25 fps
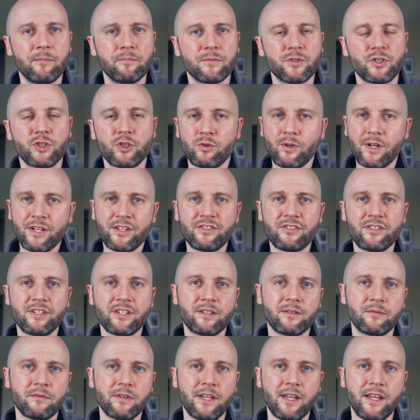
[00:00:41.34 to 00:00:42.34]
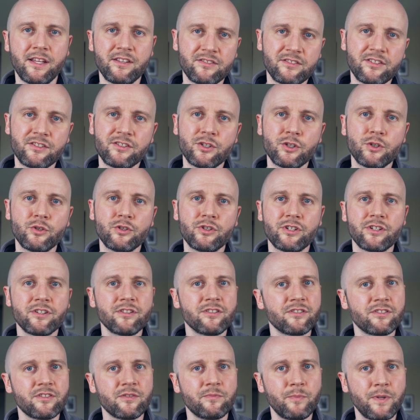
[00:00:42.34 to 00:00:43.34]
trusting
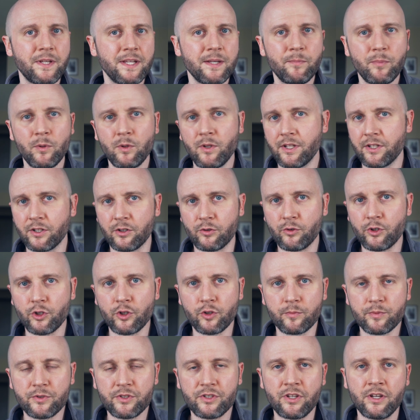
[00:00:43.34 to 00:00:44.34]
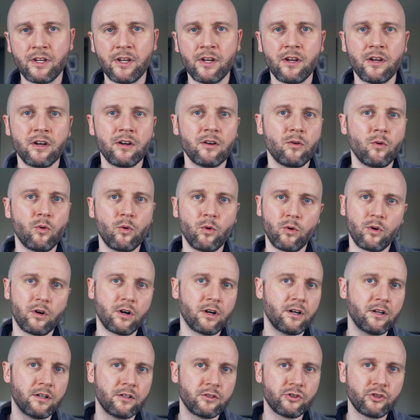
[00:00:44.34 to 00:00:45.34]
institutions, people, and groups,
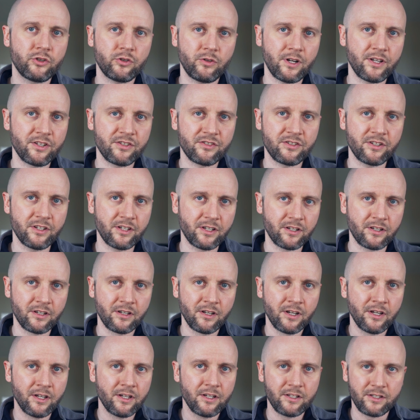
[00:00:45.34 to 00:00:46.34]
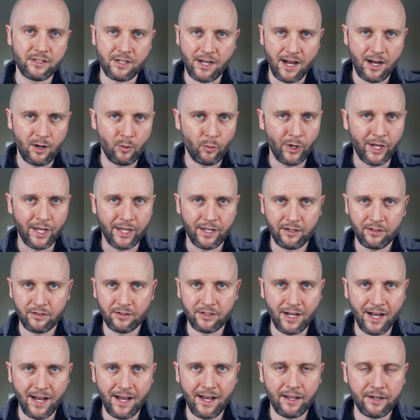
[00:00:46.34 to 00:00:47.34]
or trusting Yahweh
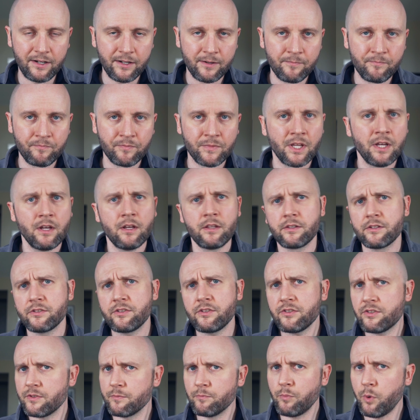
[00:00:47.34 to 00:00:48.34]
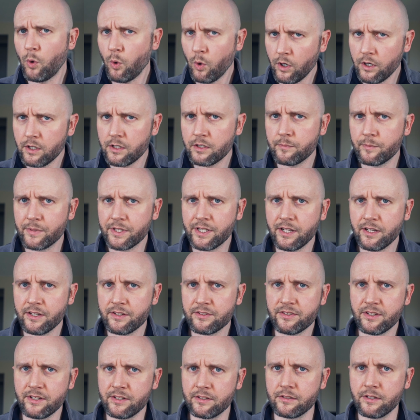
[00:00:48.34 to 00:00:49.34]
God. This is important
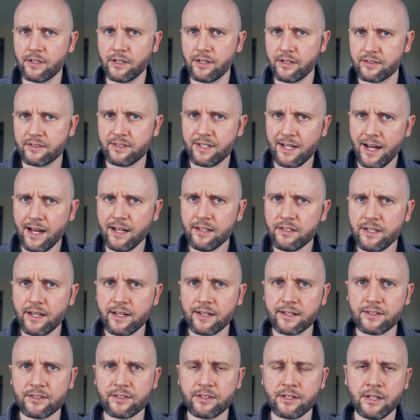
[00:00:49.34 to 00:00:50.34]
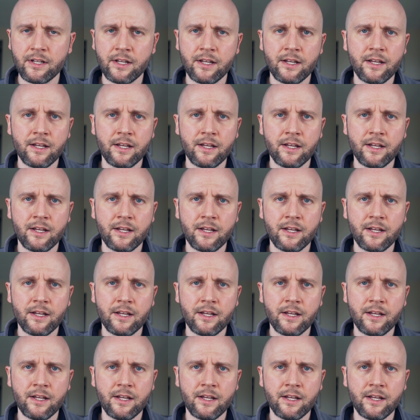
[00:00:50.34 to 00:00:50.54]
because in his context,